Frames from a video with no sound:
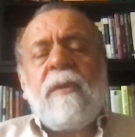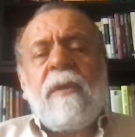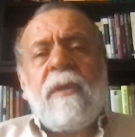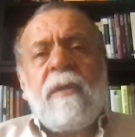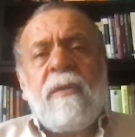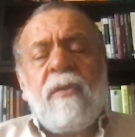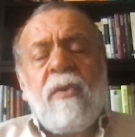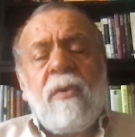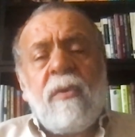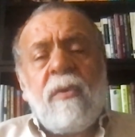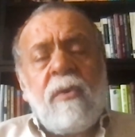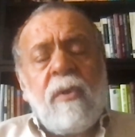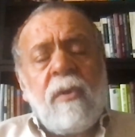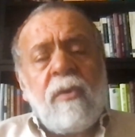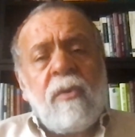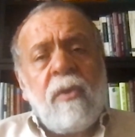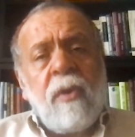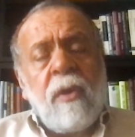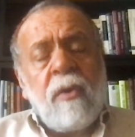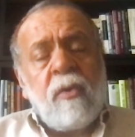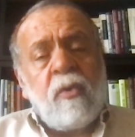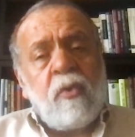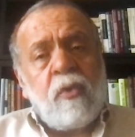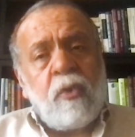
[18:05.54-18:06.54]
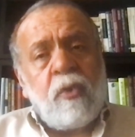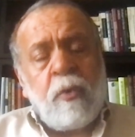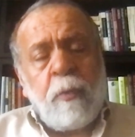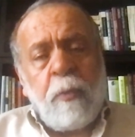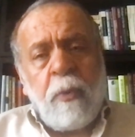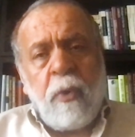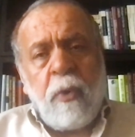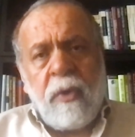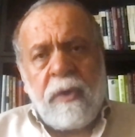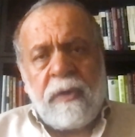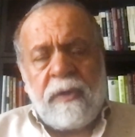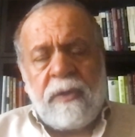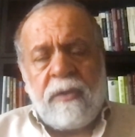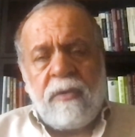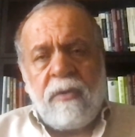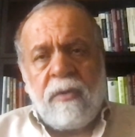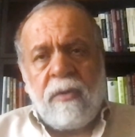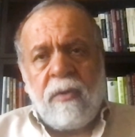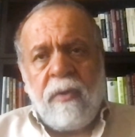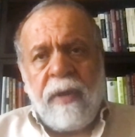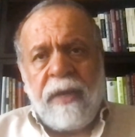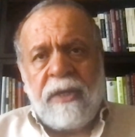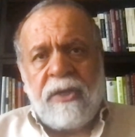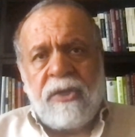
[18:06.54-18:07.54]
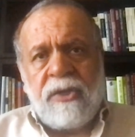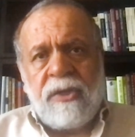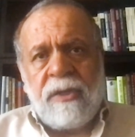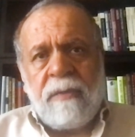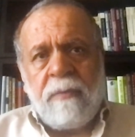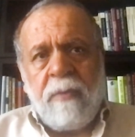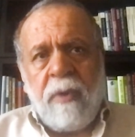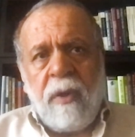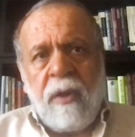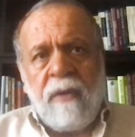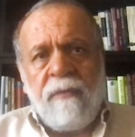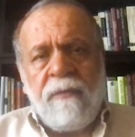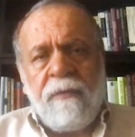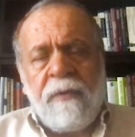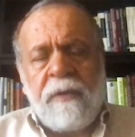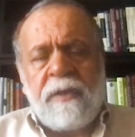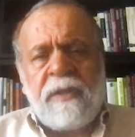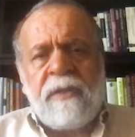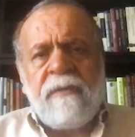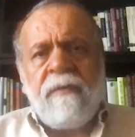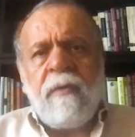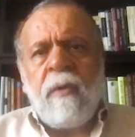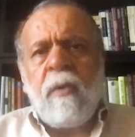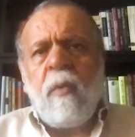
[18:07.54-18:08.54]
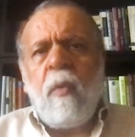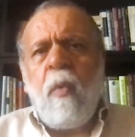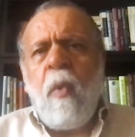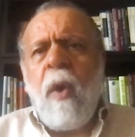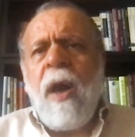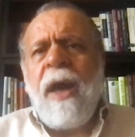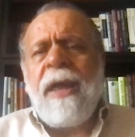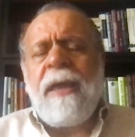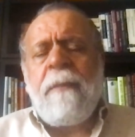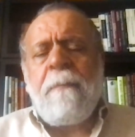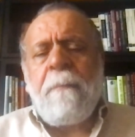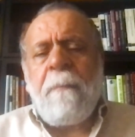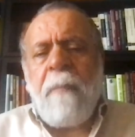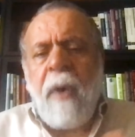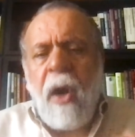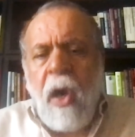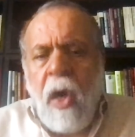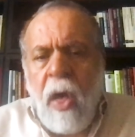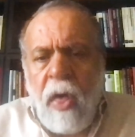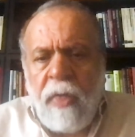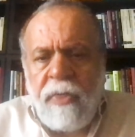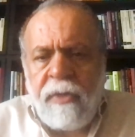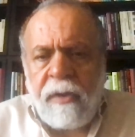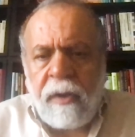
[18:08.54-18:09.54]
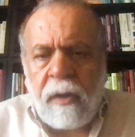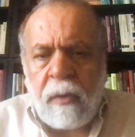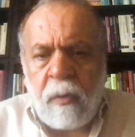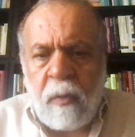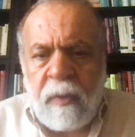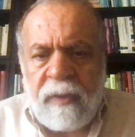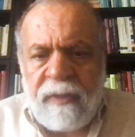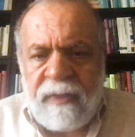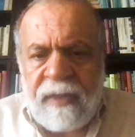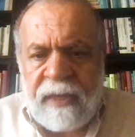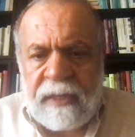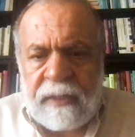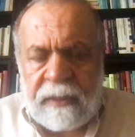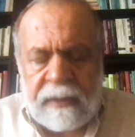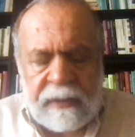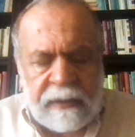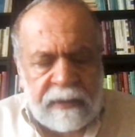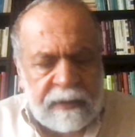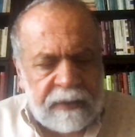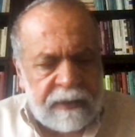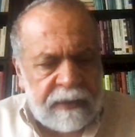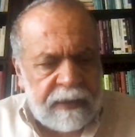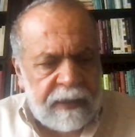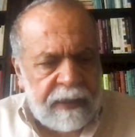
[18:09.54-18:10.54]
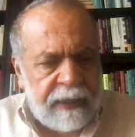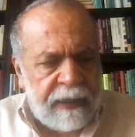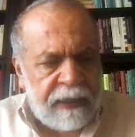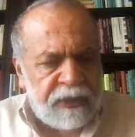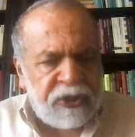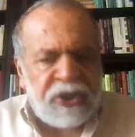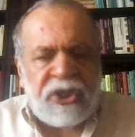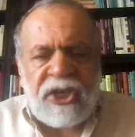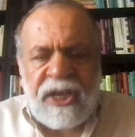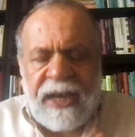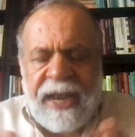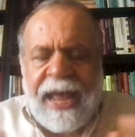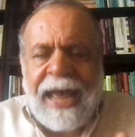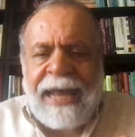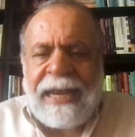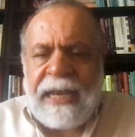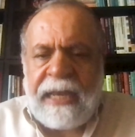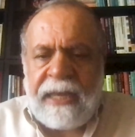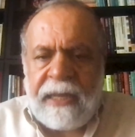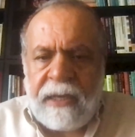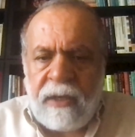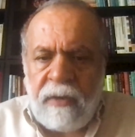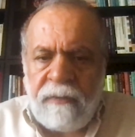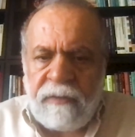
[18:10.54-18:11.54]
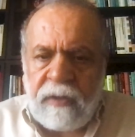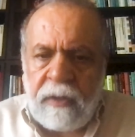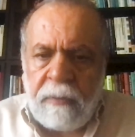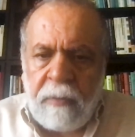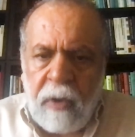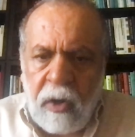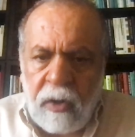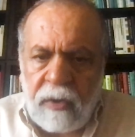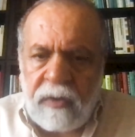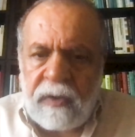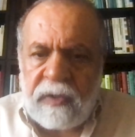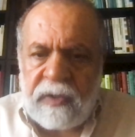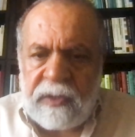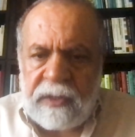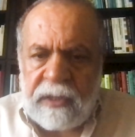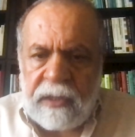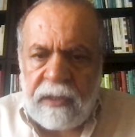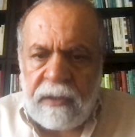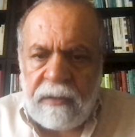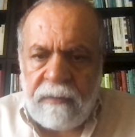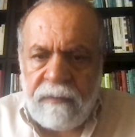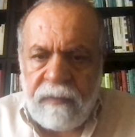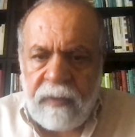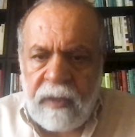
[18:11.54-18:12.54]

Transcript: There are 2 points to your question, Paul. First of all, why bother with this shenanigan of democracy?